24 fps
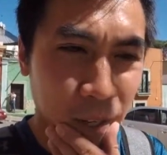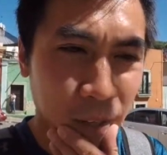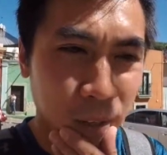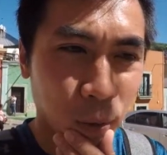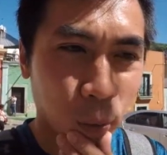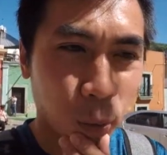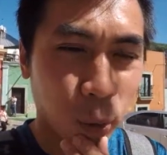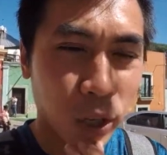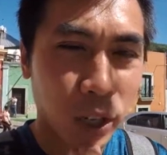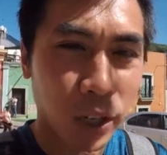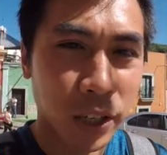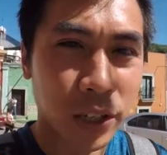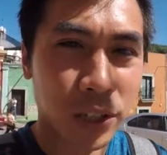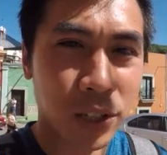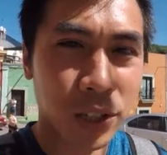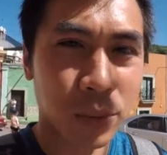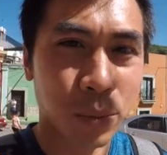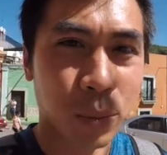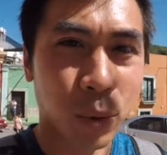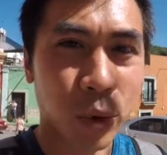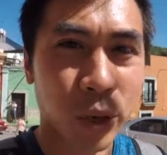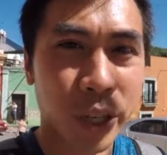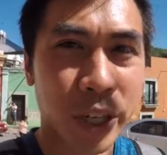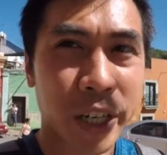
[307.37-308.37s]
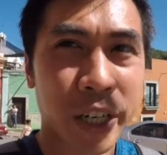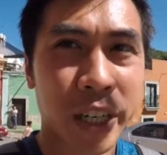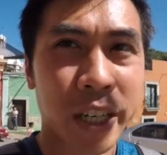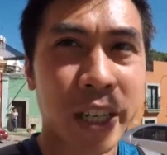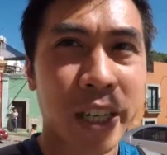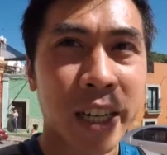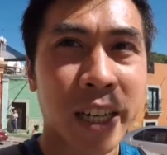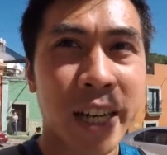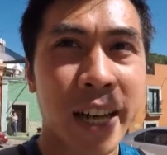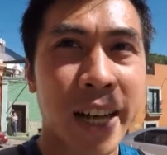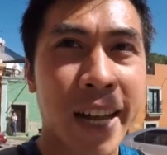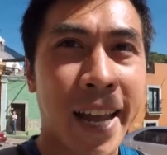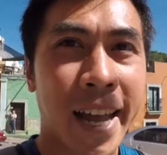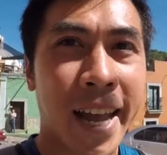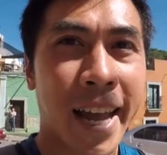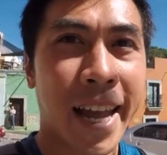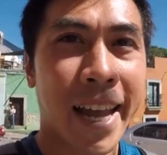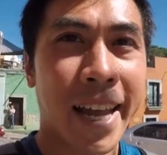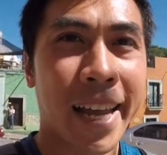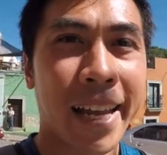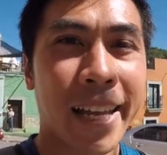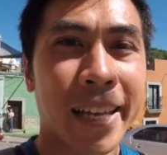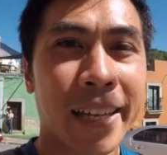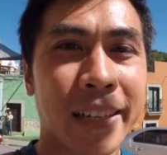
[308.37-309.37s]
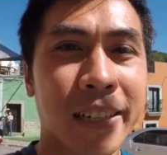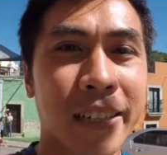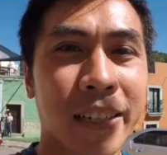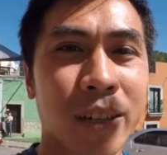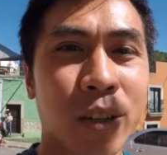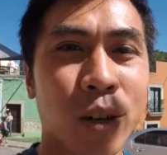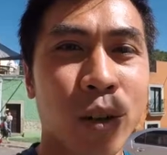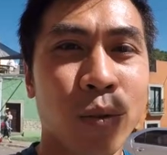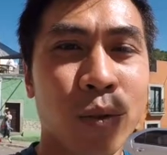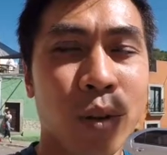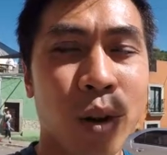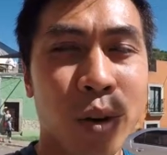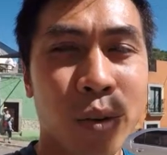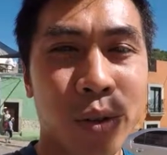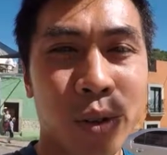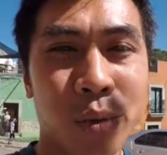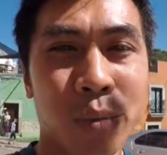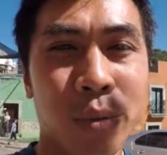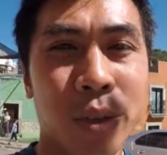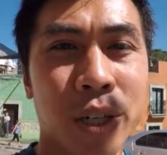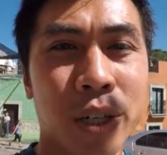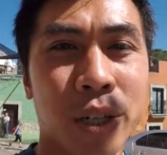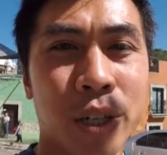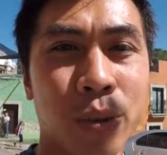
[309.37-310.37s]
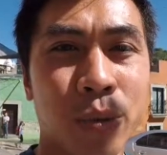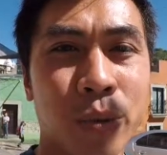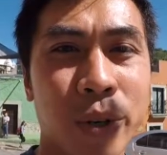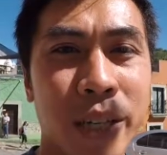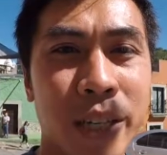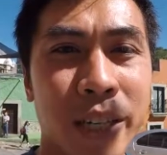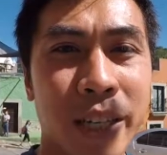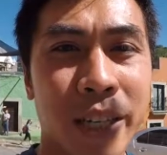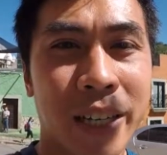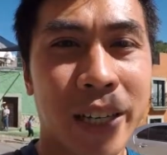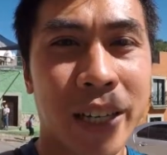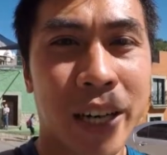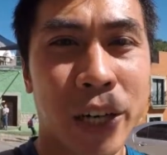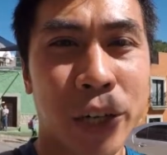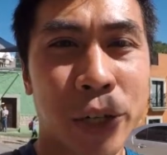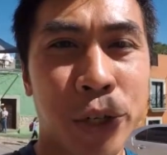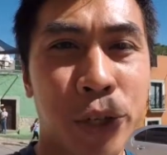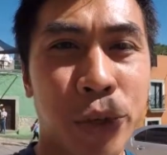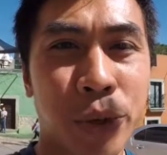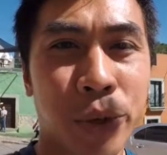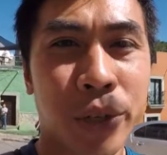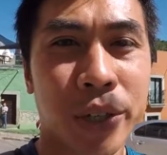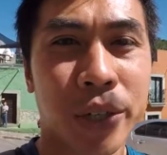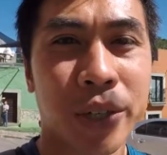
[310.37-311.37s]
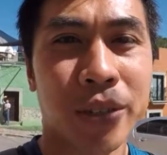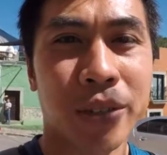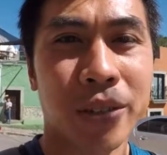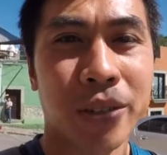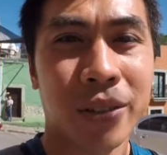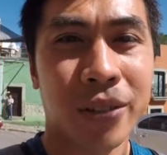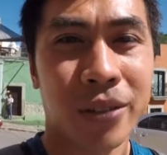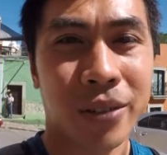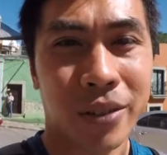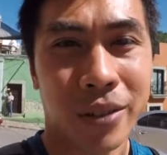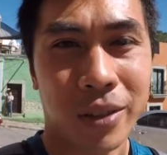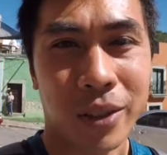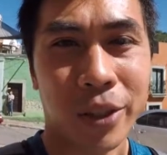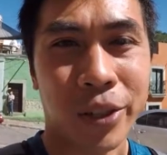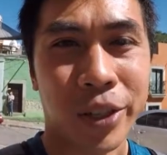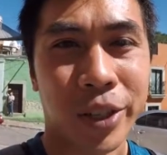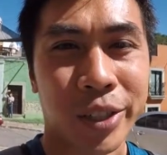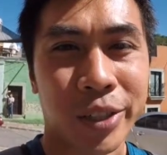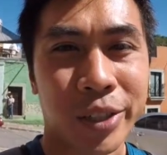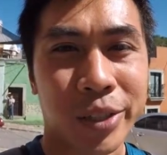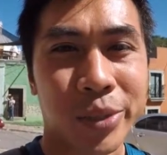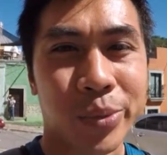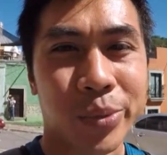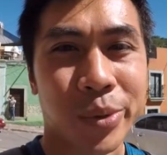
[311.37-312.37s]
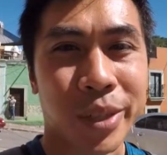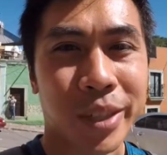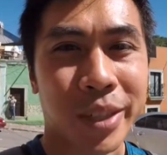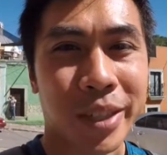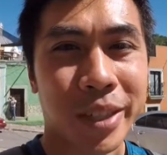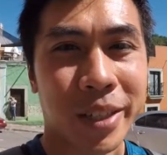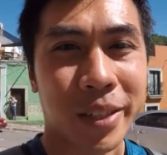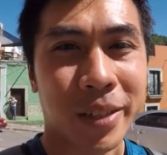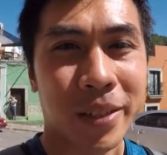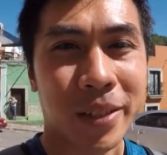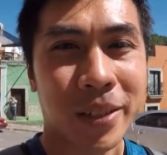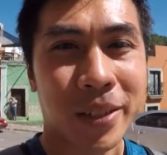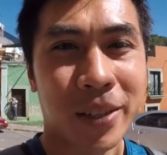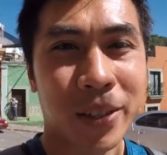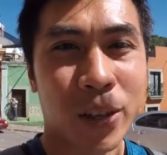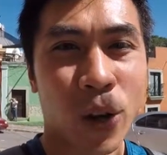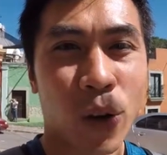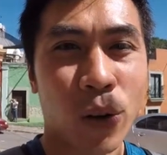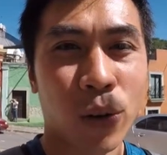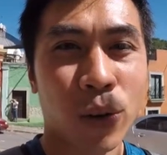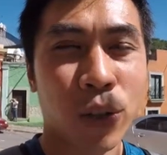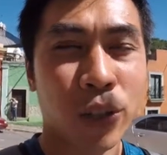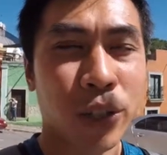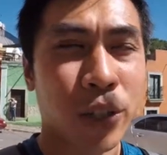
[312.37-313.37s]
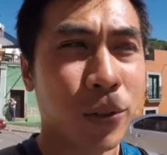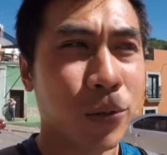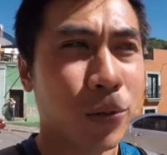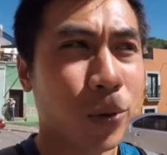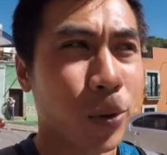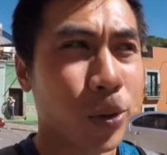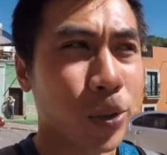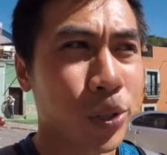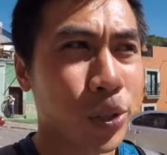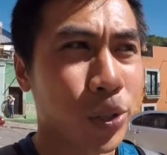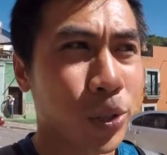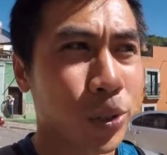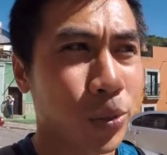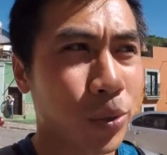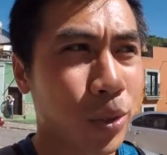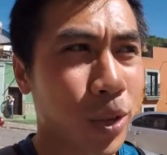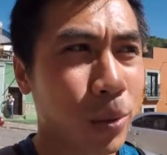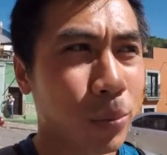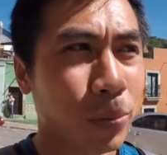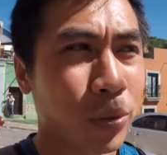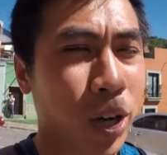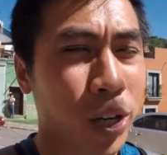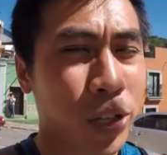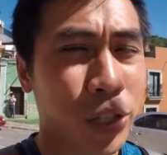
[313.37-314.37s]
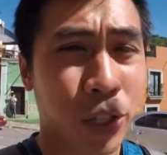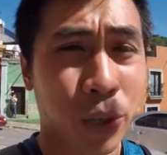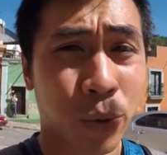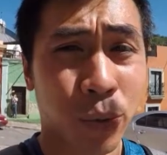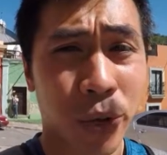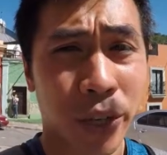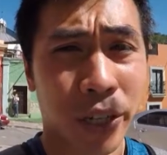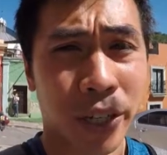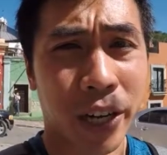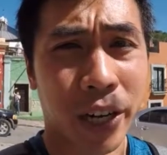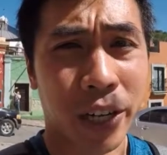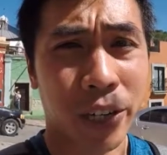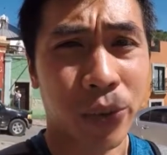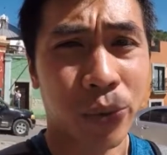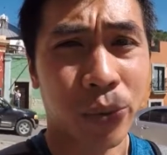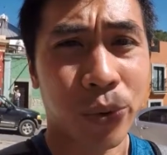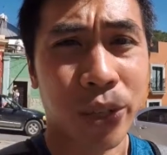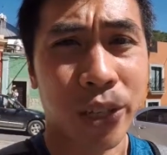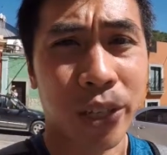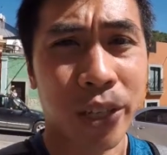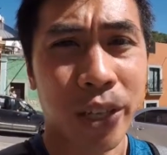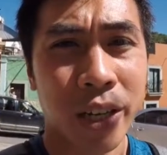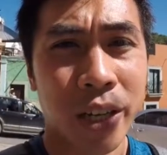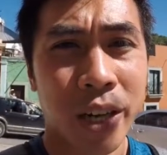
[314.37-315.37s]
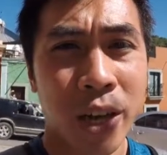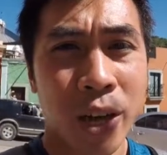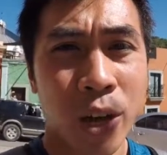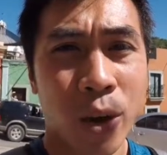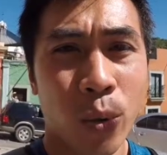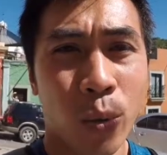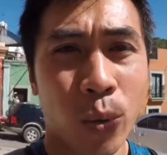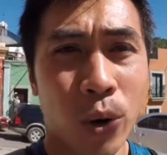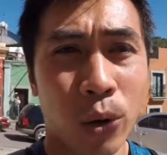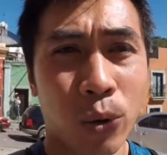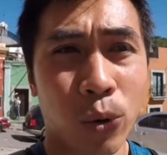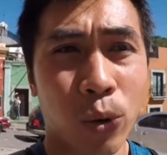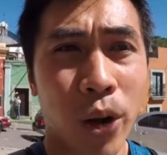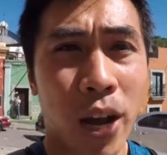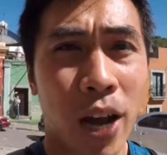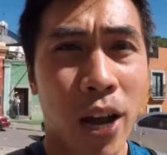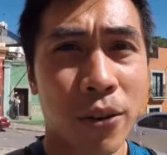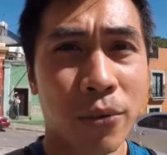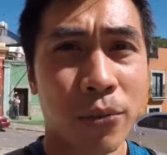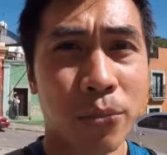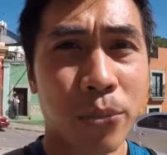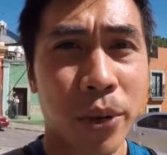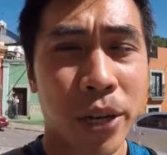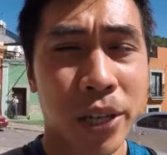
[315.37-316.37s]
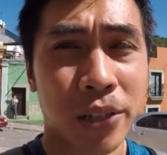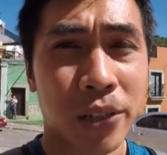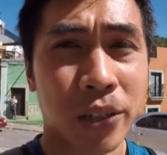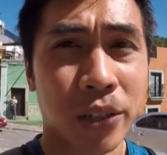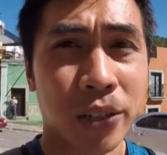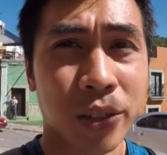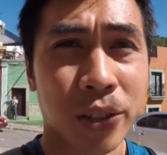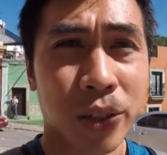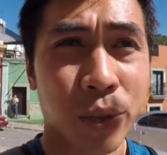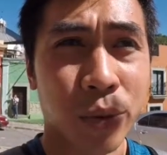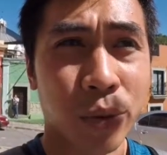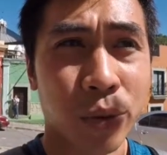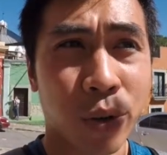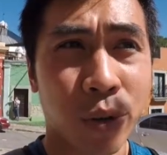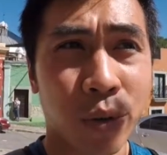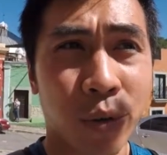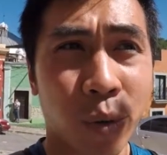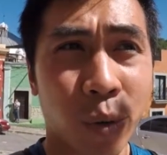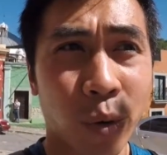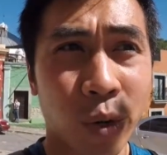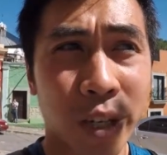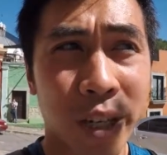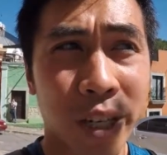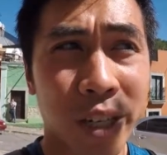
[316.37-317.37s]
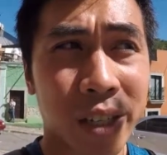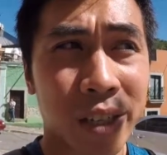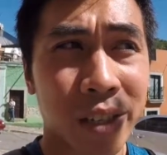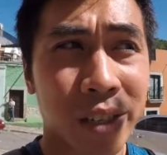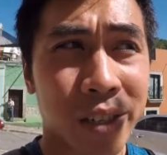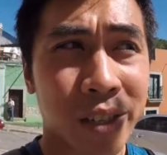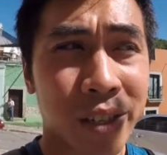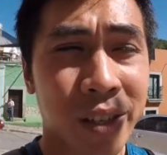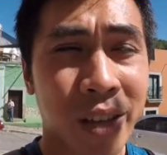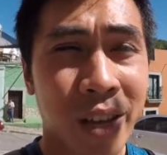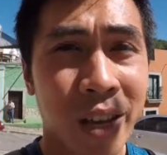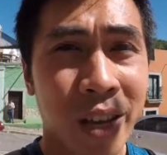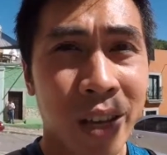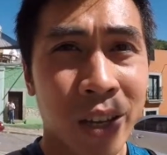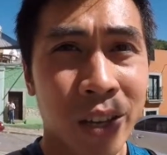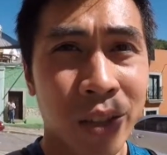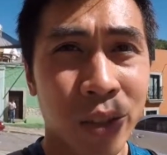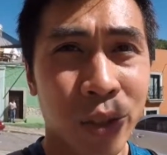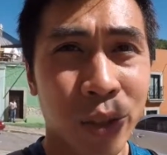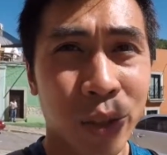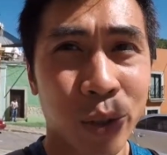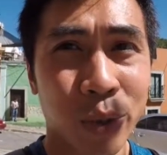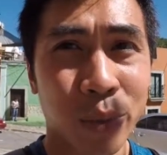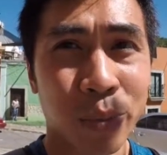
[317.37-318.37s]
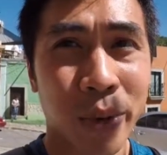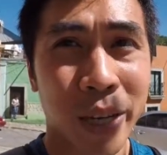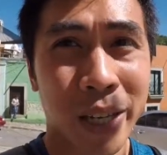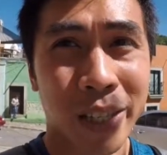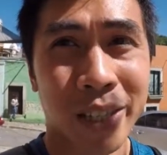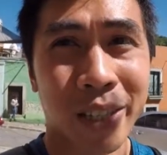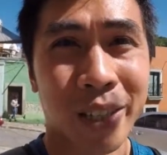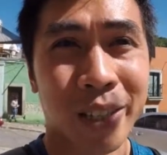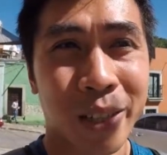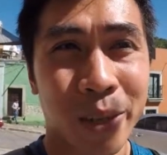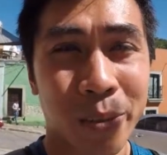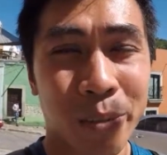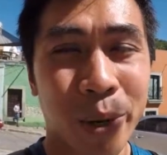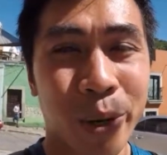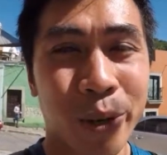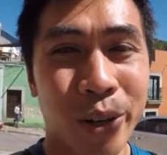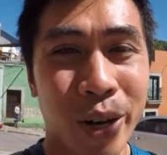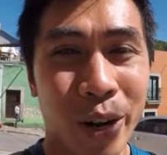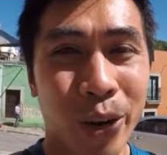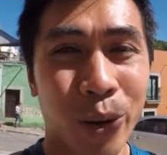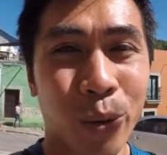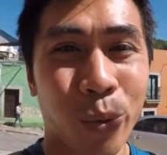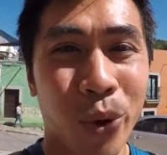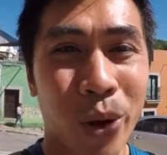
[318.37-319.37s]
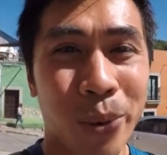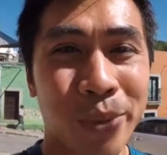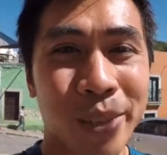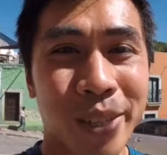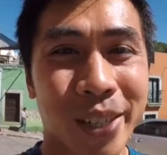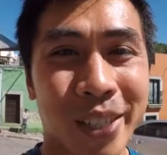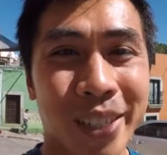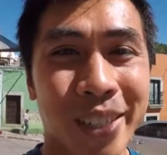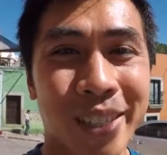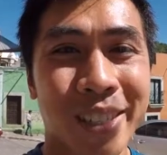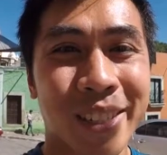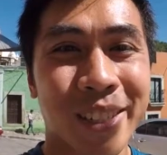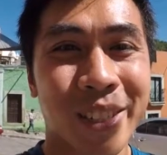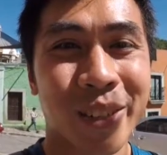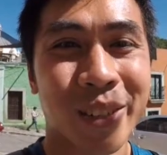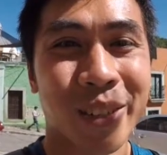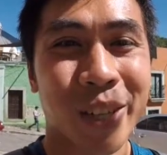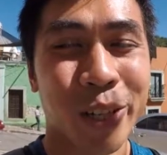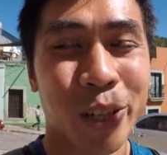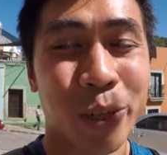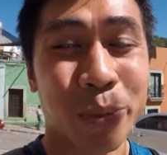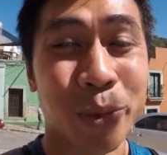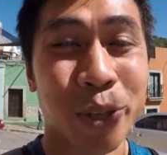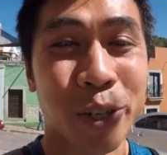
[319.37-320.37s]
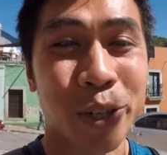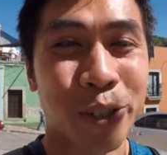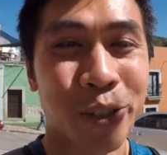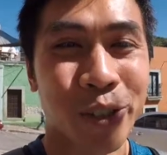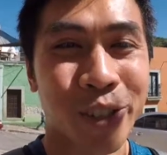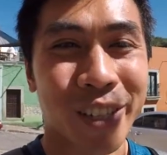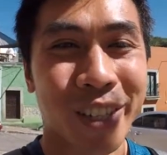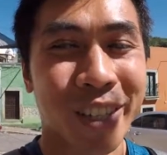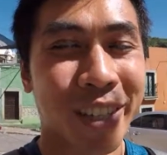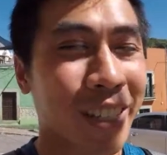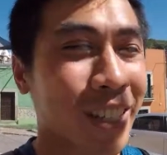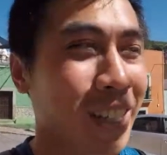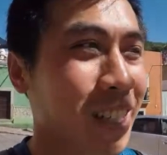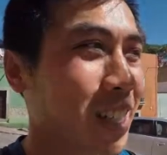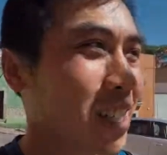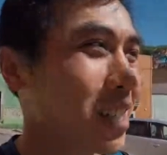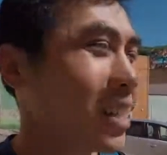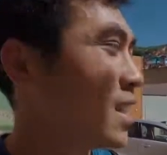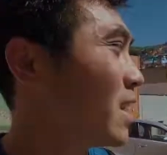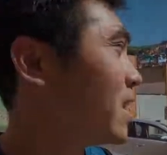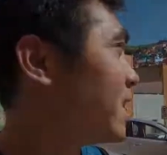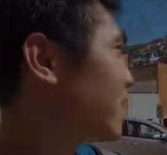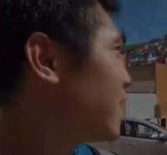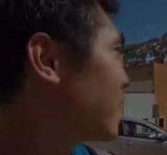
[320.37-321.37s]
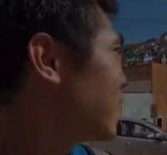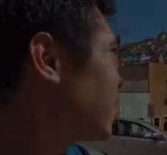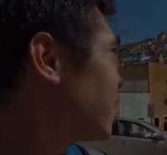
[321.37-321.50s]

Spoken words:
work on it some more here. And overall, it was a pretty good week, and I enjoyed learning this week. Looking forward to project week next week, where we'll have basically 3 or 4 days to basically build out a website, so that should be interesting.